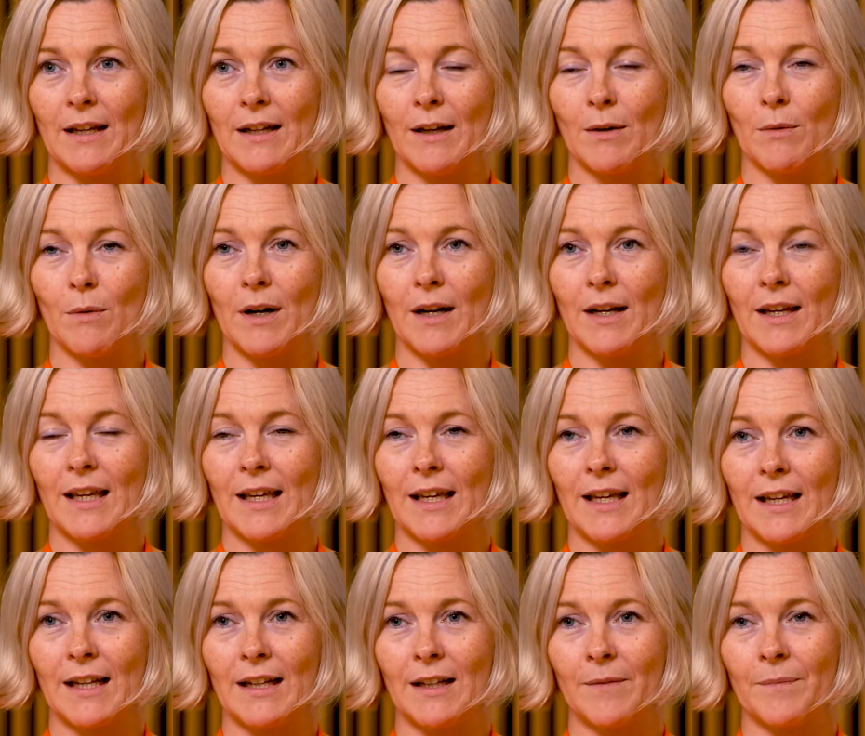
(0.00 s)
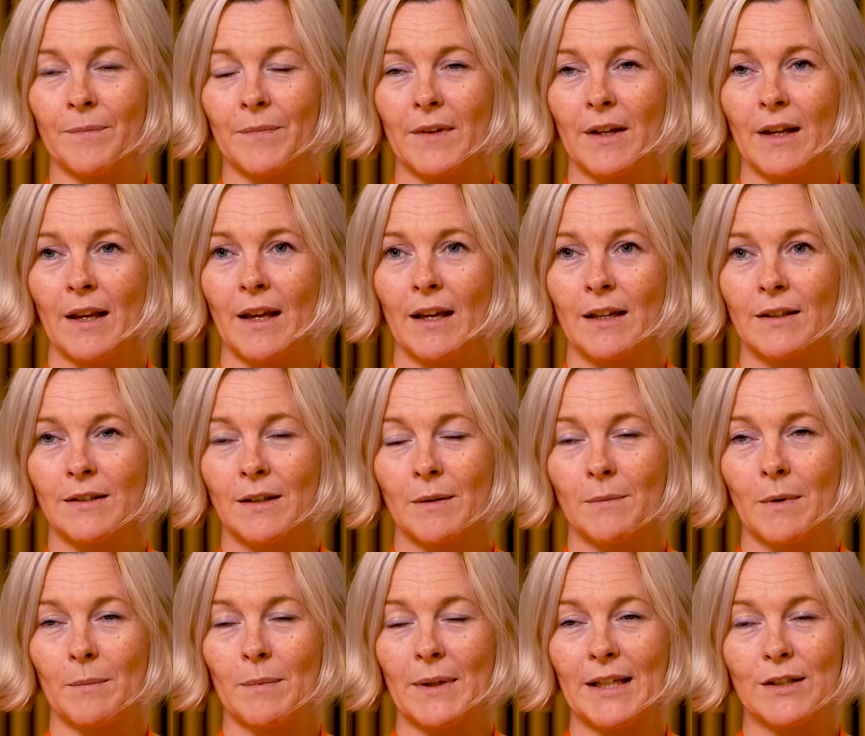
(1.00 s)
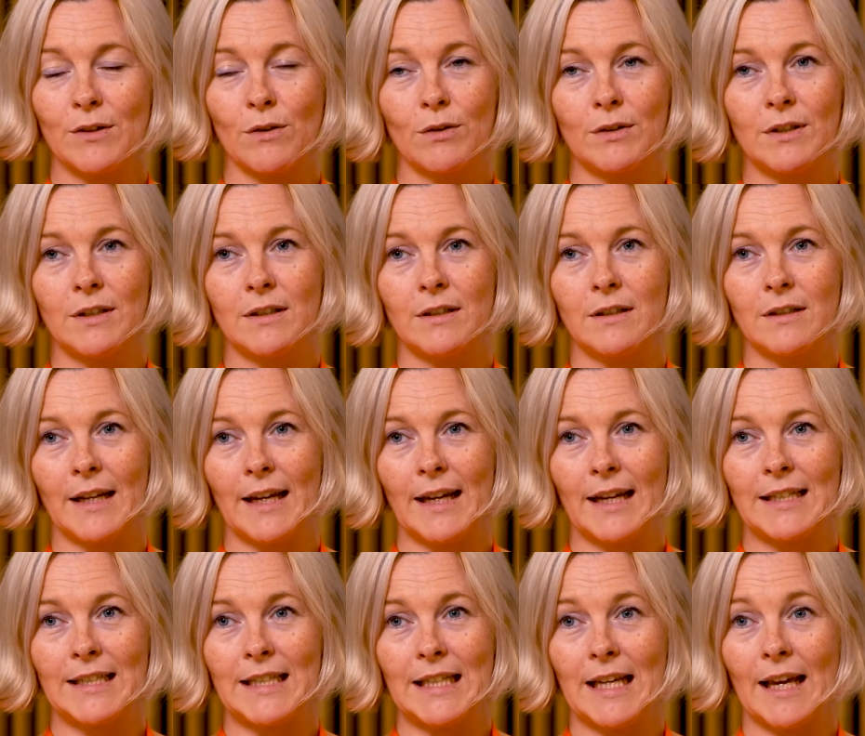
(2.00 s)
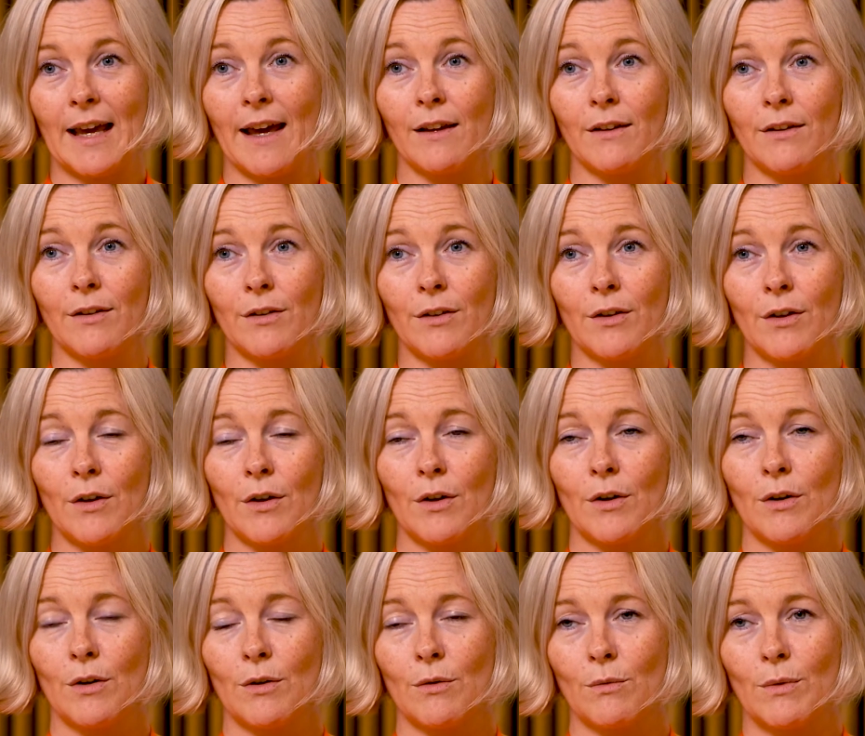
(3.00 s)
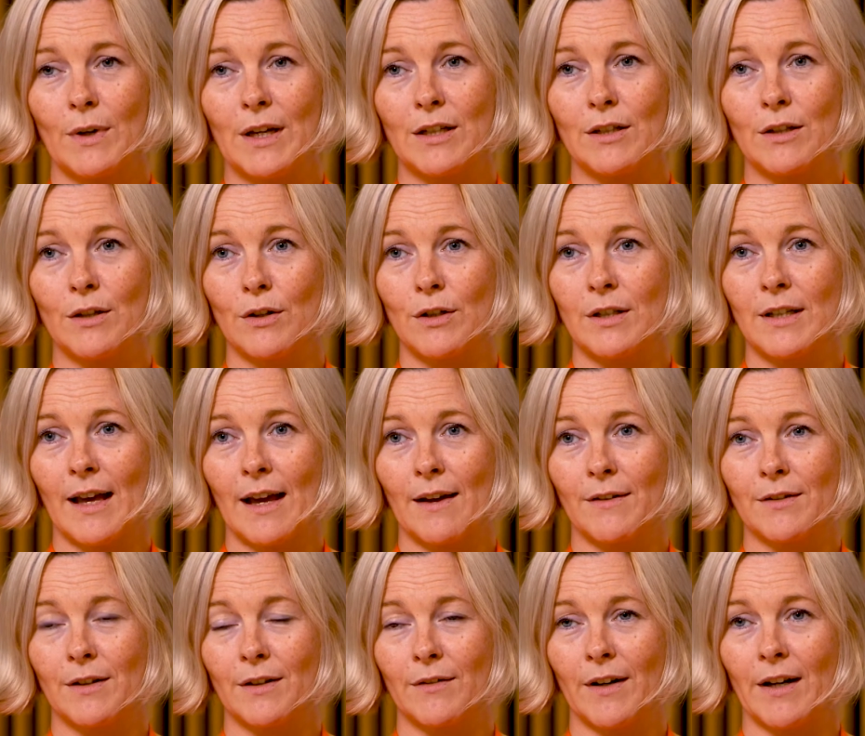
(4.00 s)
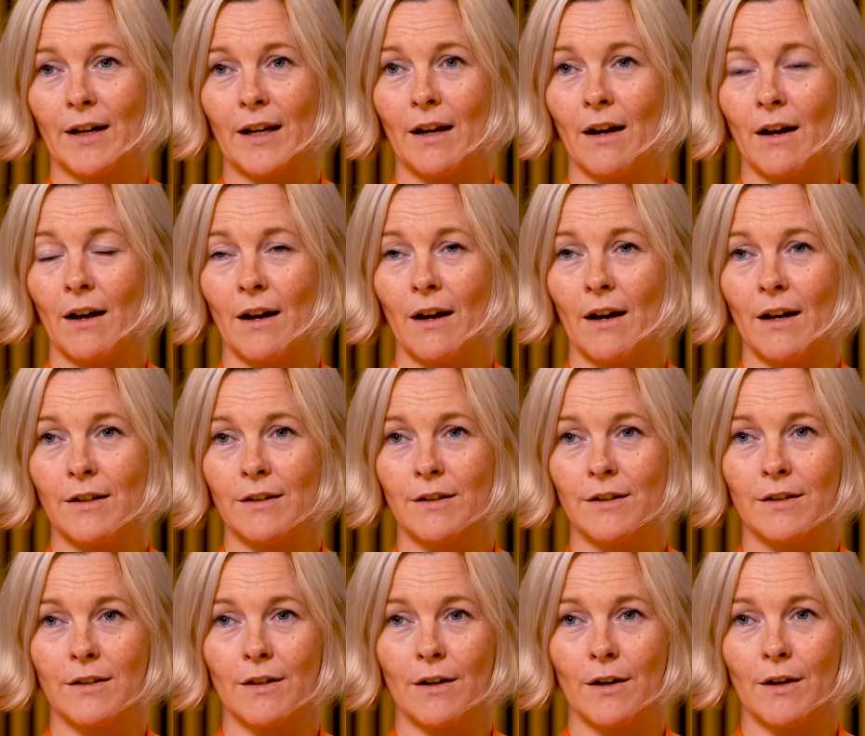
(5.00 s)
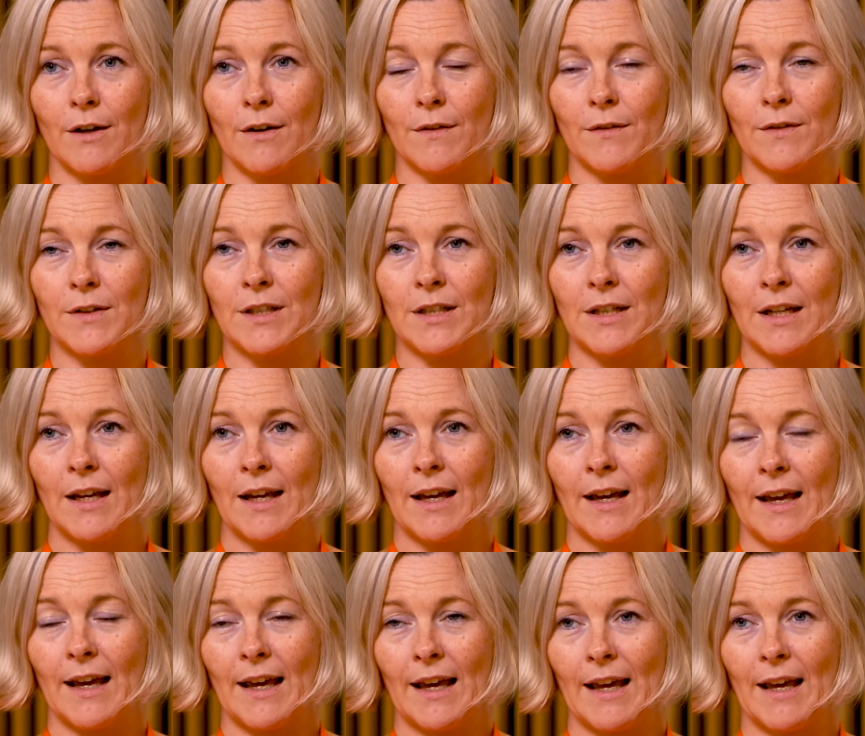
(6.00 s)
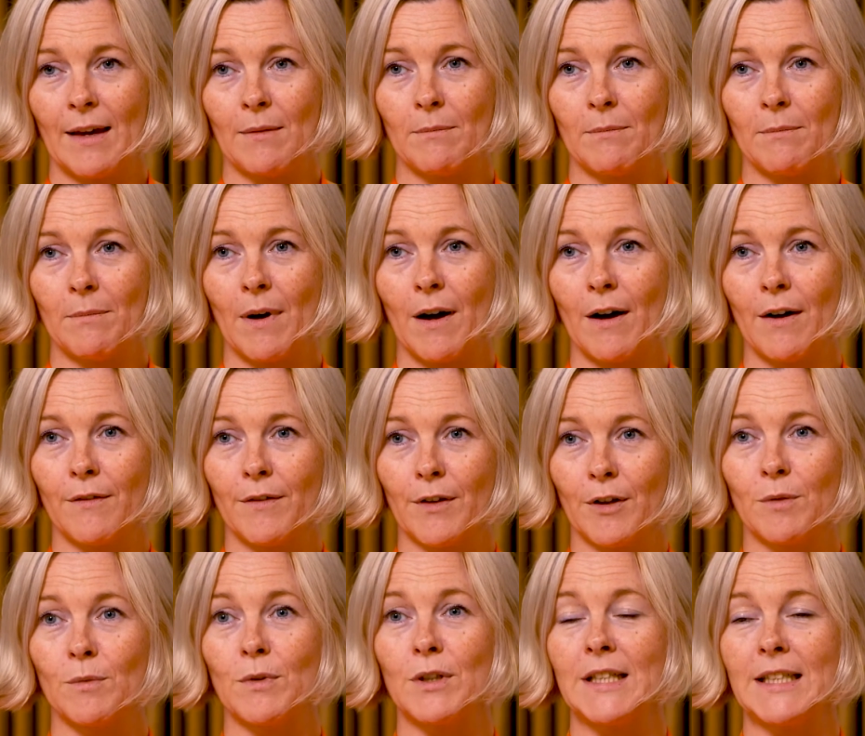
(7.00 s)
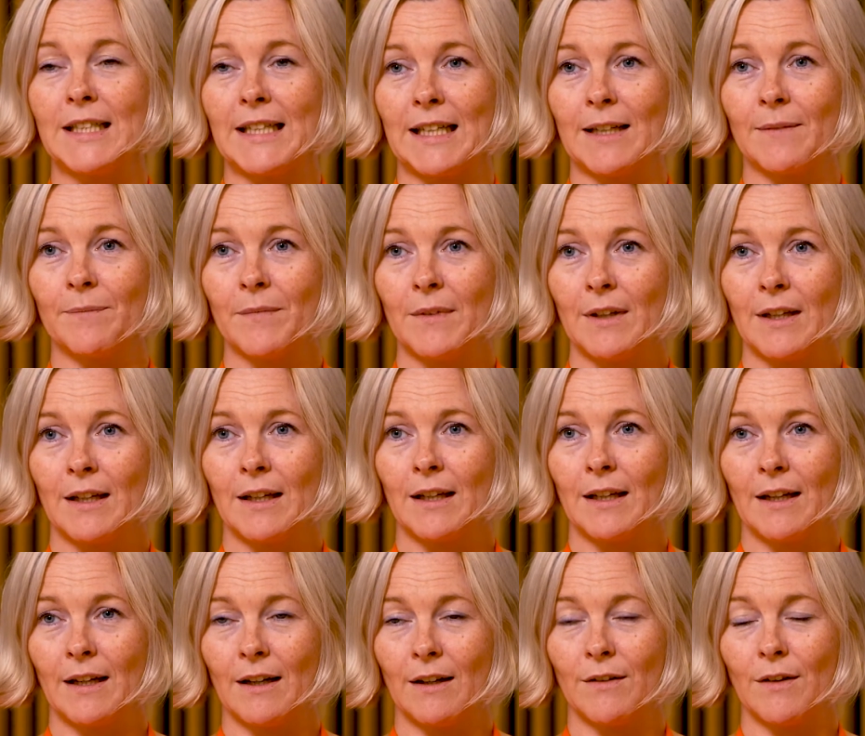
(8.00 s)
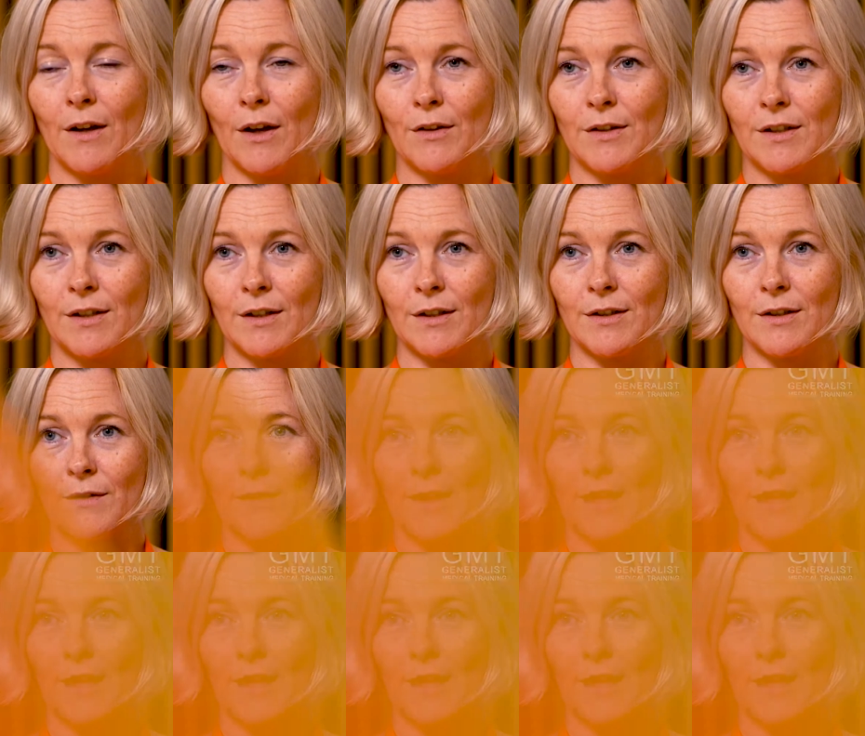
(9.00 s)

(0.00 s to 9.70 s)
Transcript: and I work in a place called D Health, which looks after a very underserved part of the community here in the outskirts of